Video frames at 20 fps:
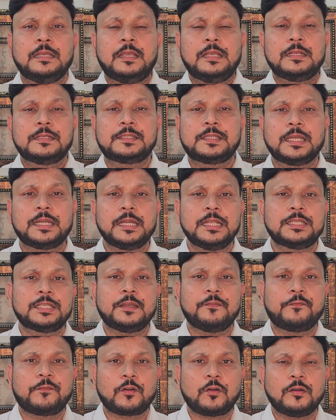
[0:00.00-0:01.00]

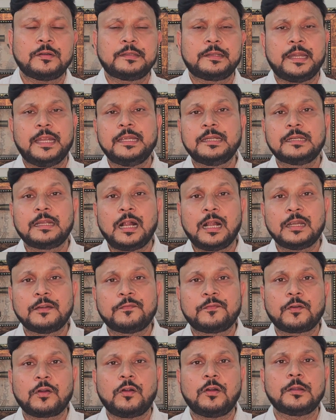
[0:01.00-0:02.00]
signature fraud, credit card
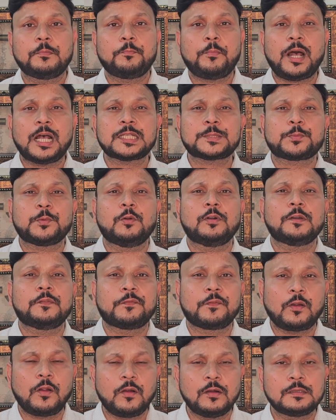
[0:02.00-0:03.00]
fraud, passport
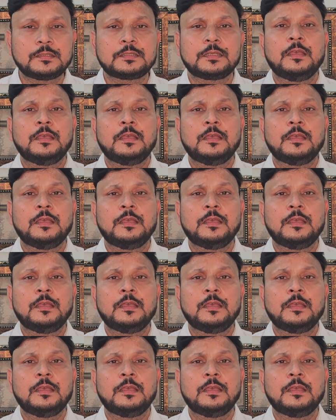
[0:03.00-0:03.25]
frauds,